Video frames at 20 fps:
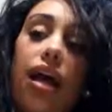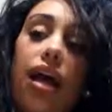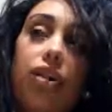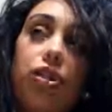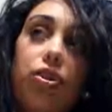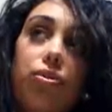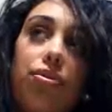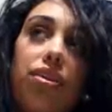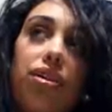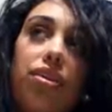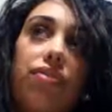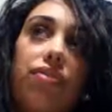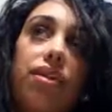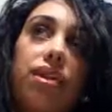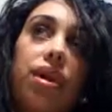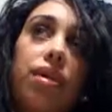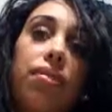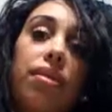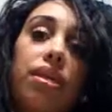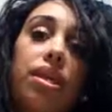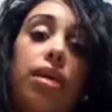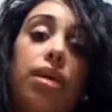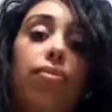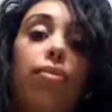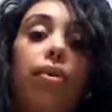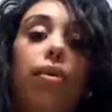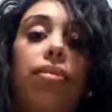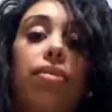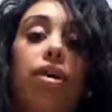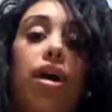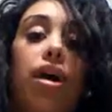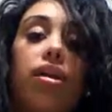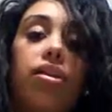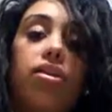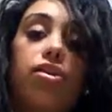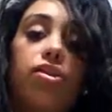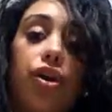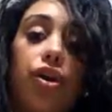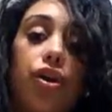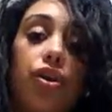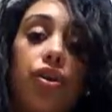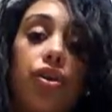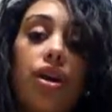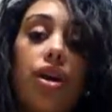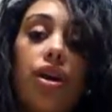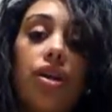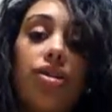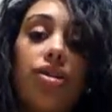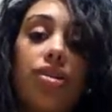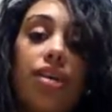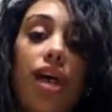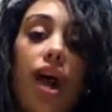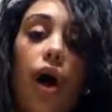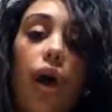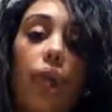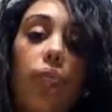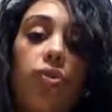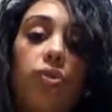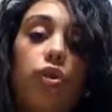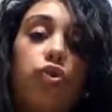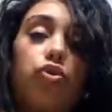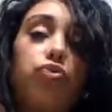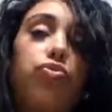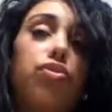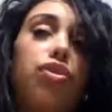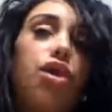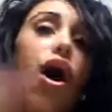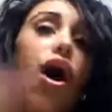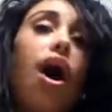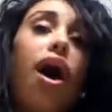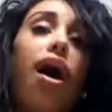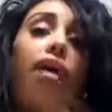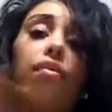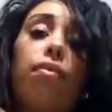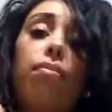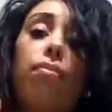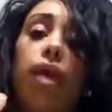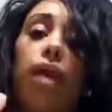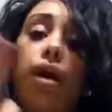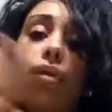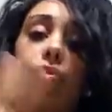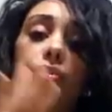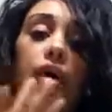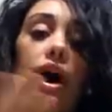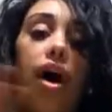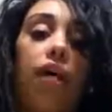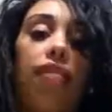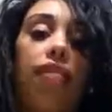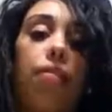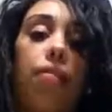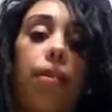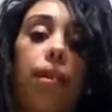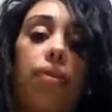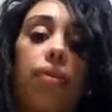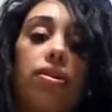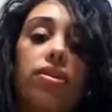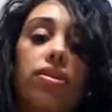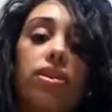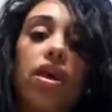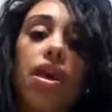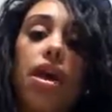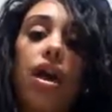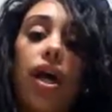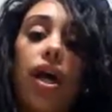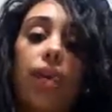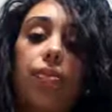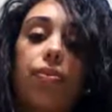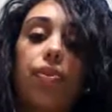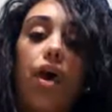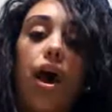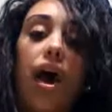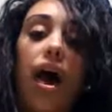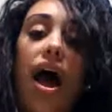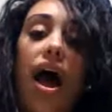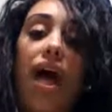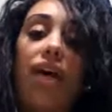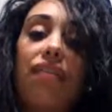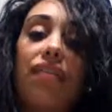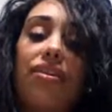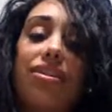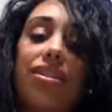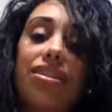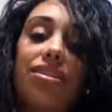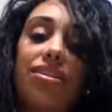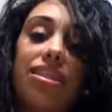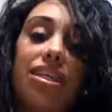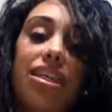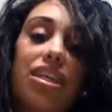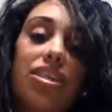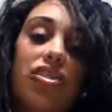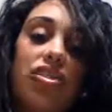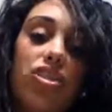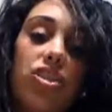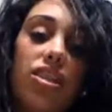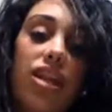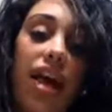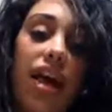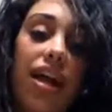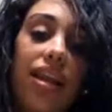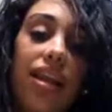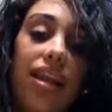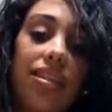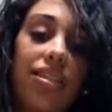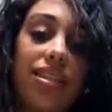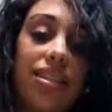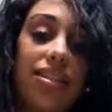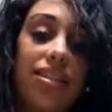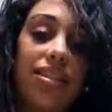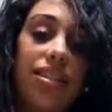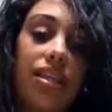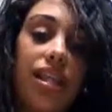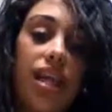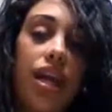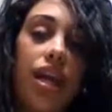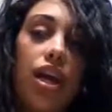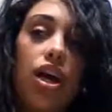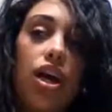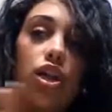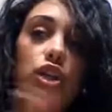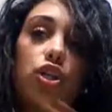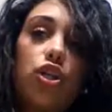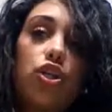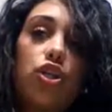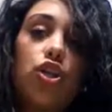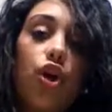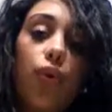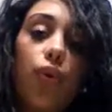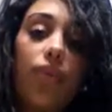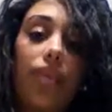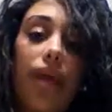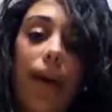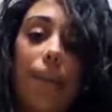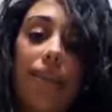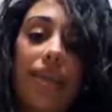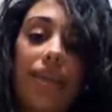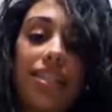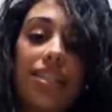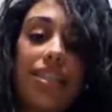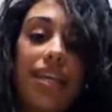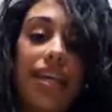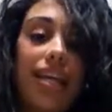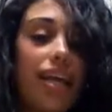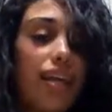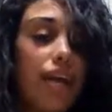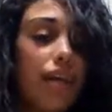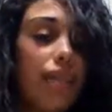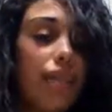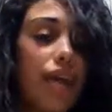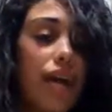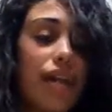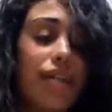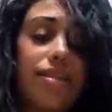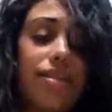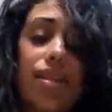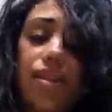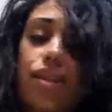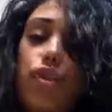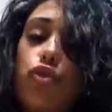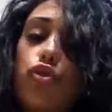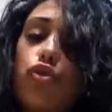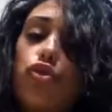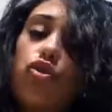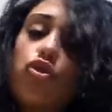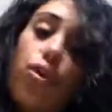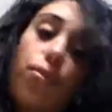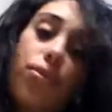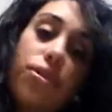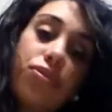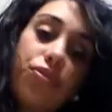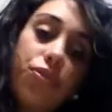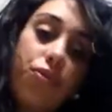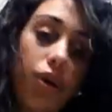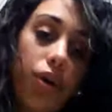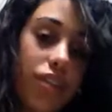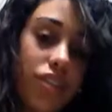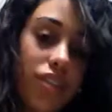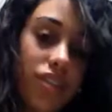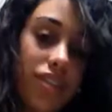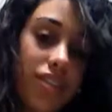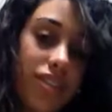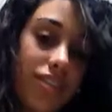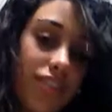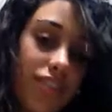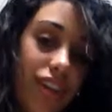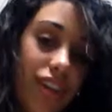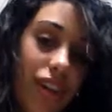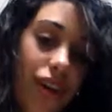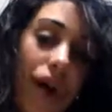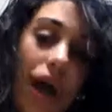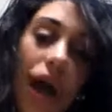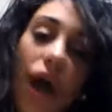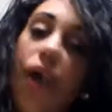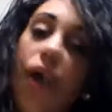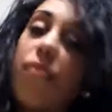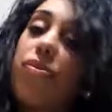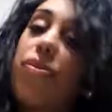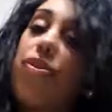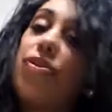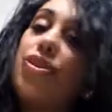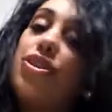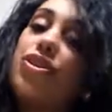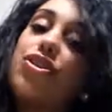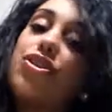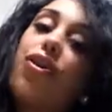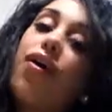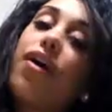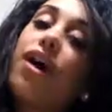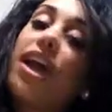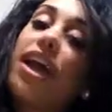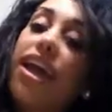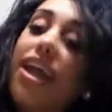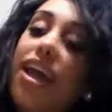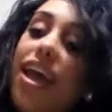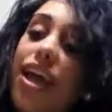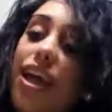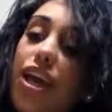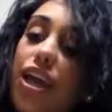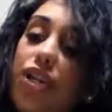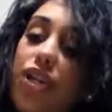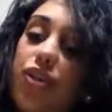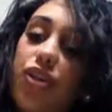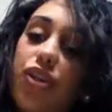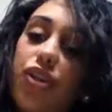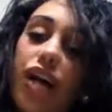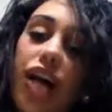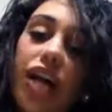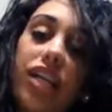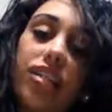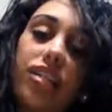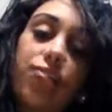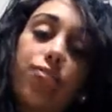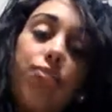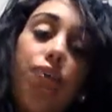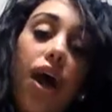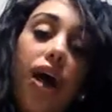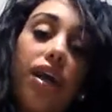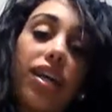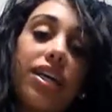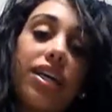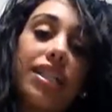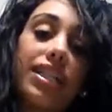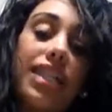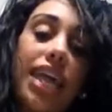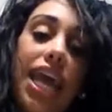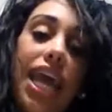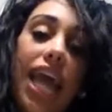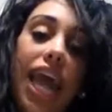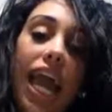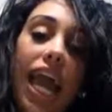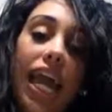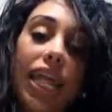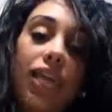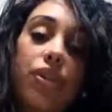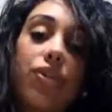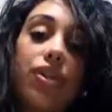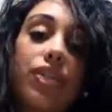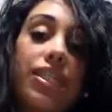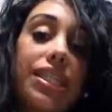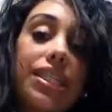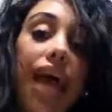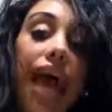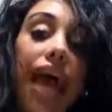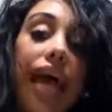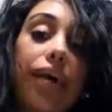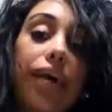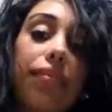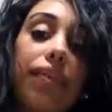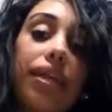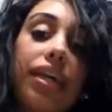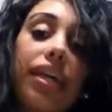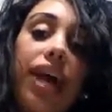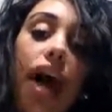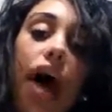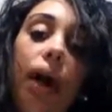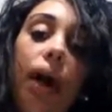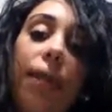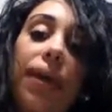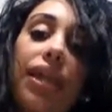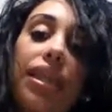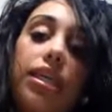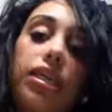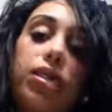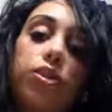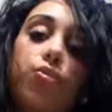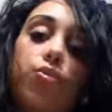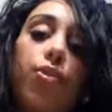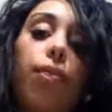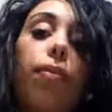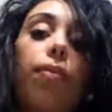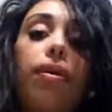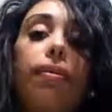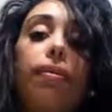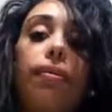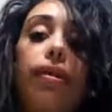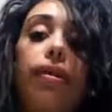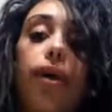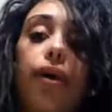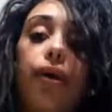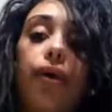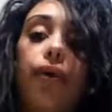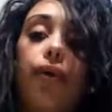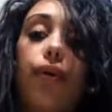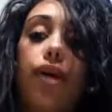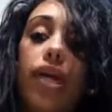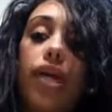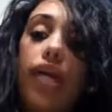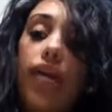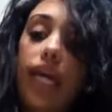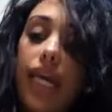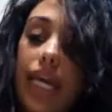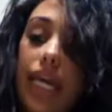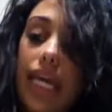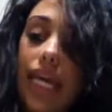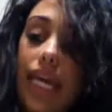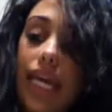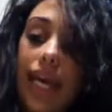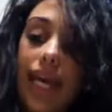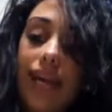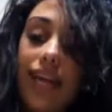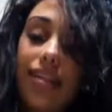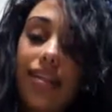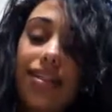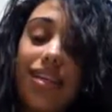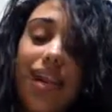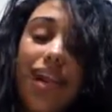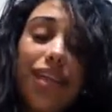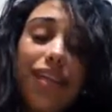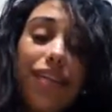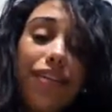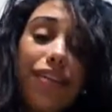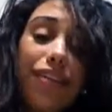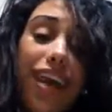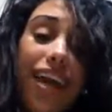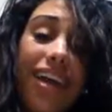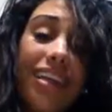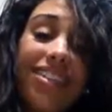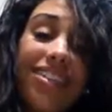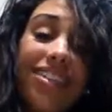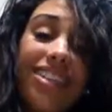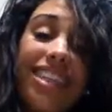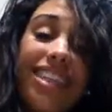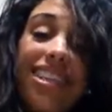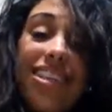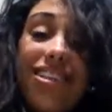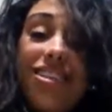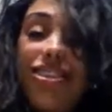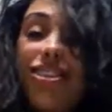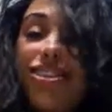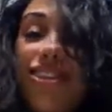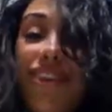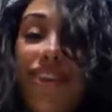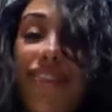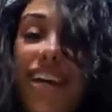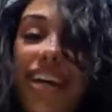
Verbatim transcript: I do believe in him, and he put me on this earth to help those. We all have a plan, we all have a purpose, and we all have a destination and a destiny. So with that being said, I love you guys. Thank you so much for watching this video. I hope you enjoy it. You can try out some products, and you can tag me. All my links will be below, and I love you. Thank you so much.